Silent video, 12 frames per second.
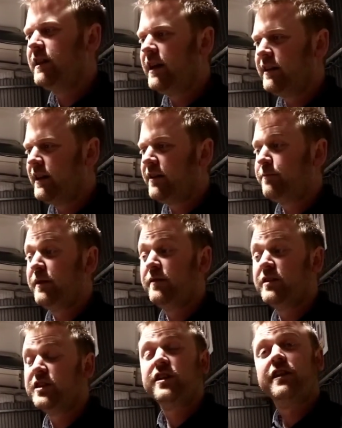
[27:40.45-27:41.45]
they've been
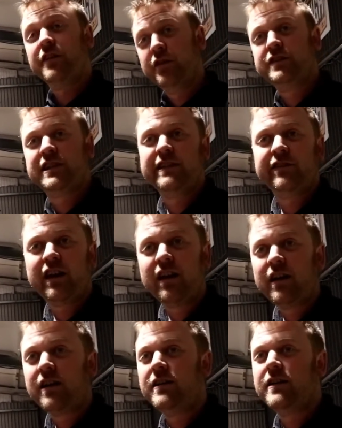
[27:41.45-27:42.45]
designing the new
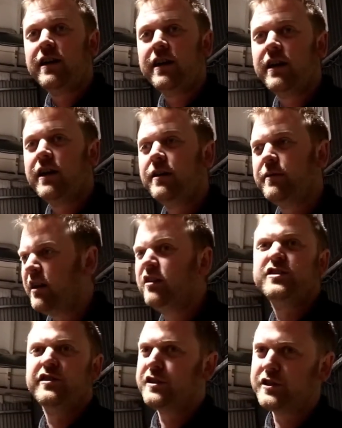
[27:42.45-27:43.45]
TBR and
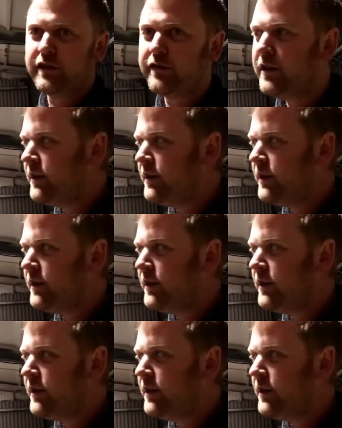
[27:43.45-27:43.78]
loads of other stuff.